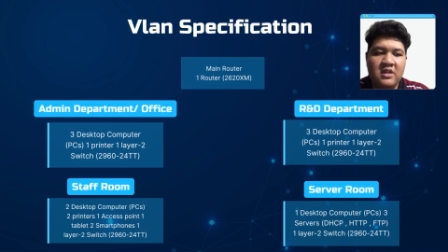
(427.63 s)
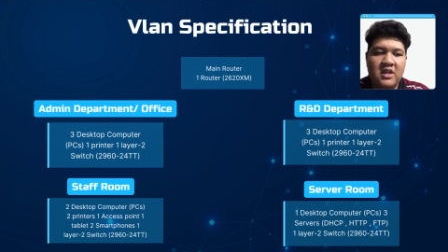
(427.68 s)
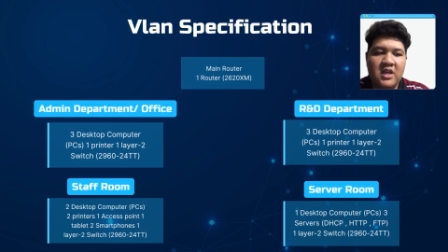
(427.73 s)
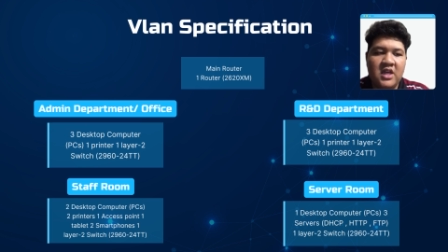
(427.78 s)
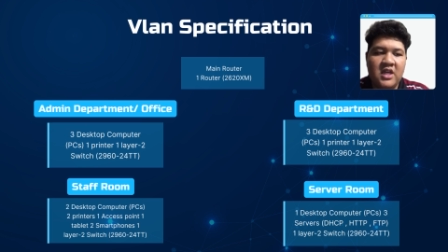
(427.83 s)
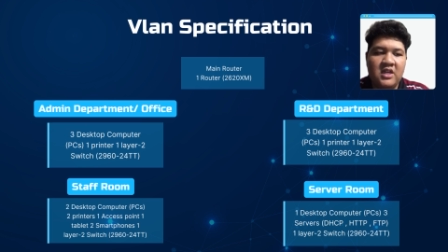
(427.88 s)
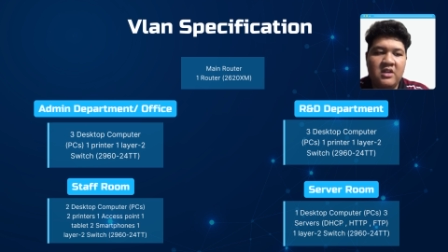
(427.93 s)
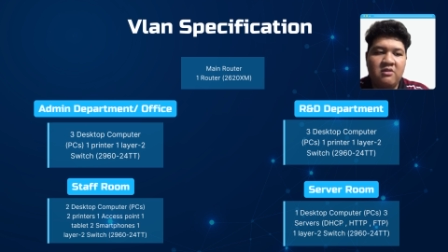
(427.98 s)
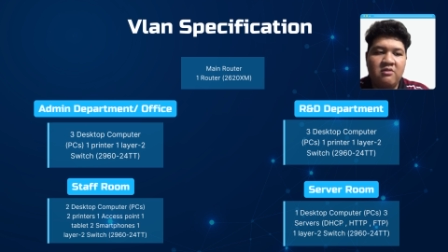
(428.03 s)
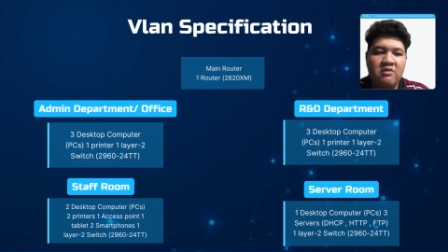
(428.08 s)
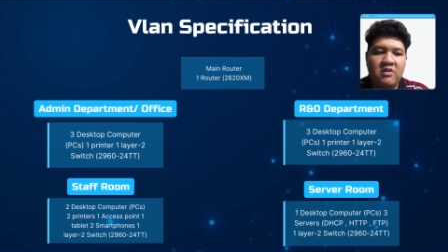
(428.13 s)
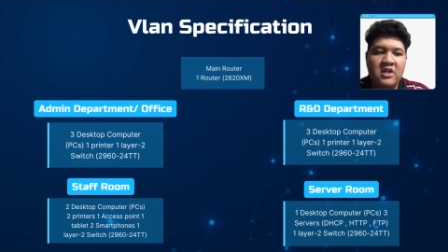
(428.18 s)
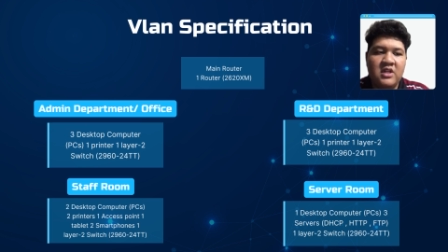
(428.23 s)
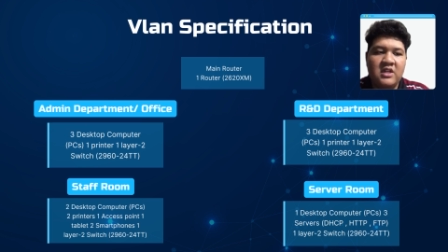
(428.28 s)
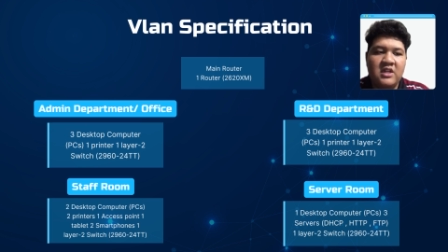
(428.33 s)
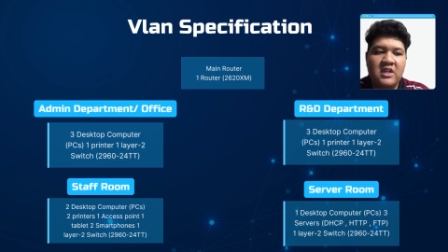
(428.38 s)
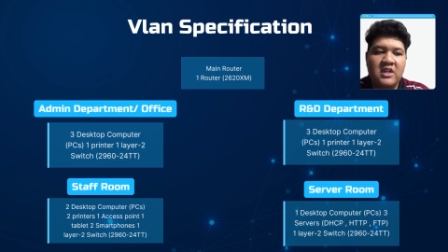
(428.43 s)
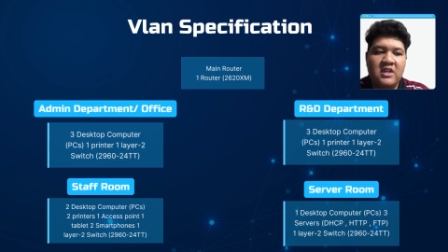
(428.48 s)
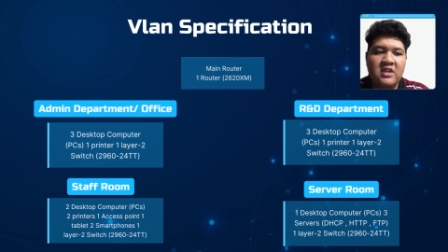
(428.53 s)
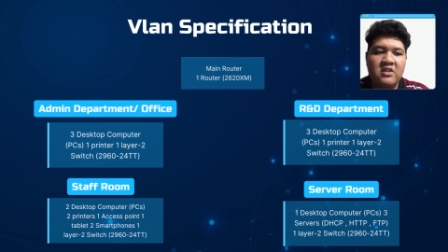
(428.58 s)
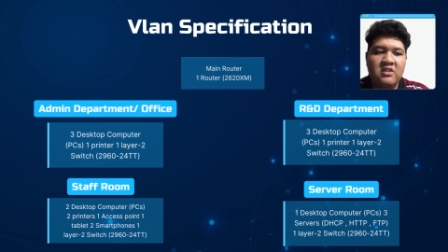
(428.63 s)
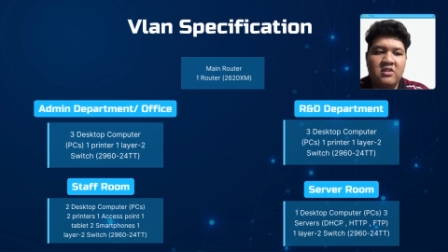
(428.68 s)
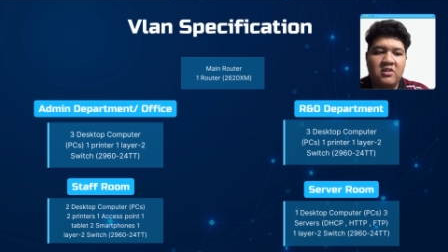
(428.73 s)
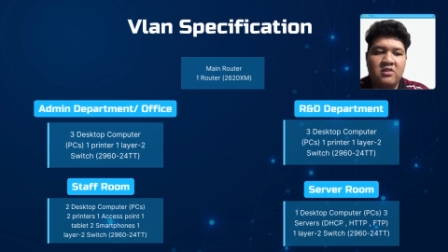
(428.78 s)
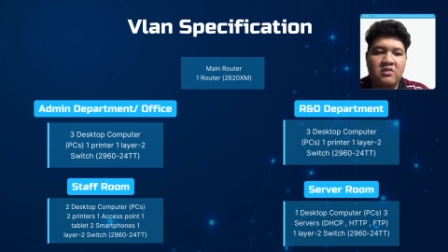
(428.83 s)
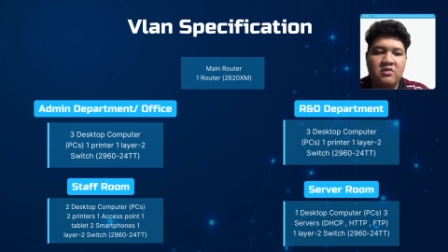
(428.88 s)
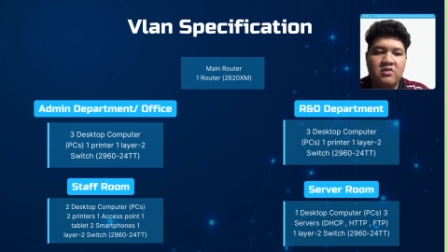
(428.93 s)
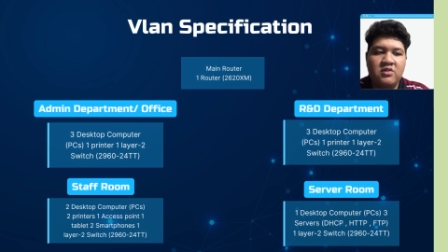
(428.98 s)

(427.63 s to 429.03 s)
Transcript: and 1 layer 2